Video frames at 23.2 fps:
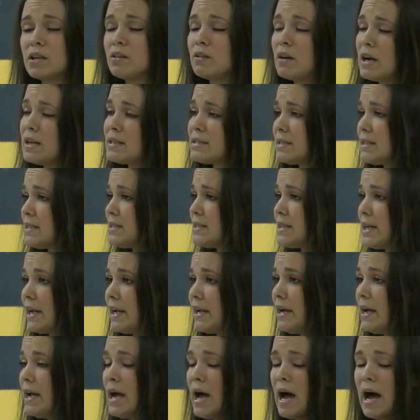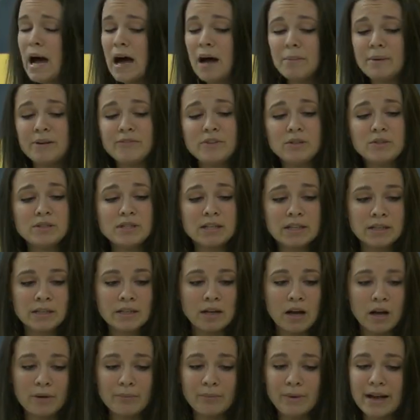across the state. Um, if you
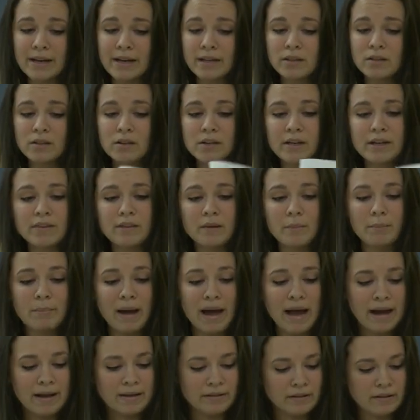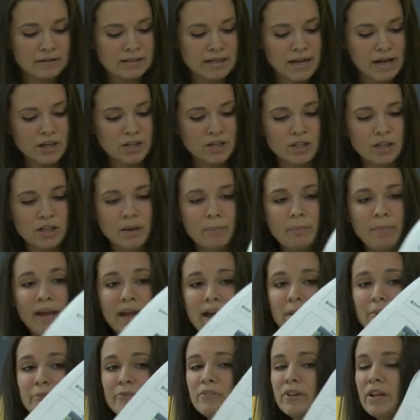didn't already look in the back, there's actually a
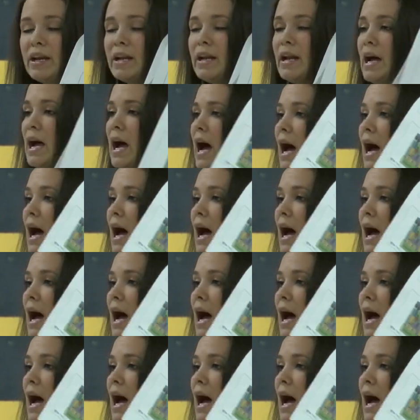pamphlet